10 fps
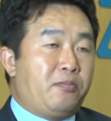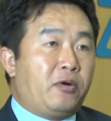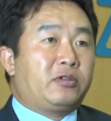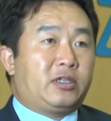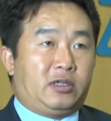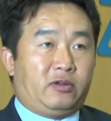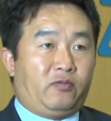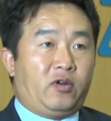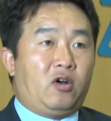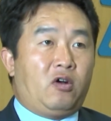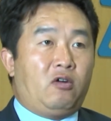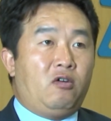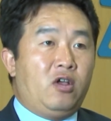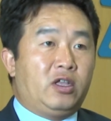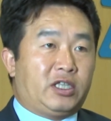put for
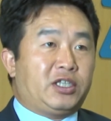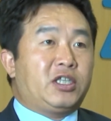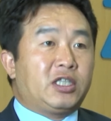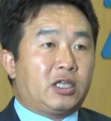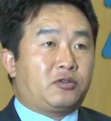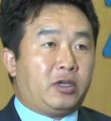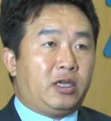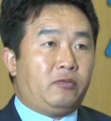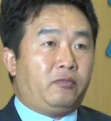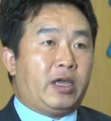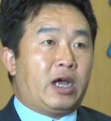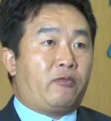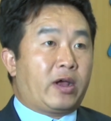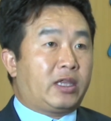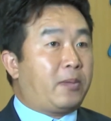this industry, we are
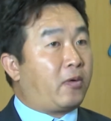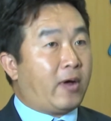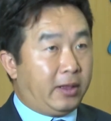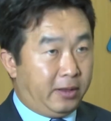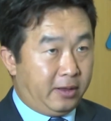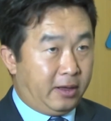ranked number one.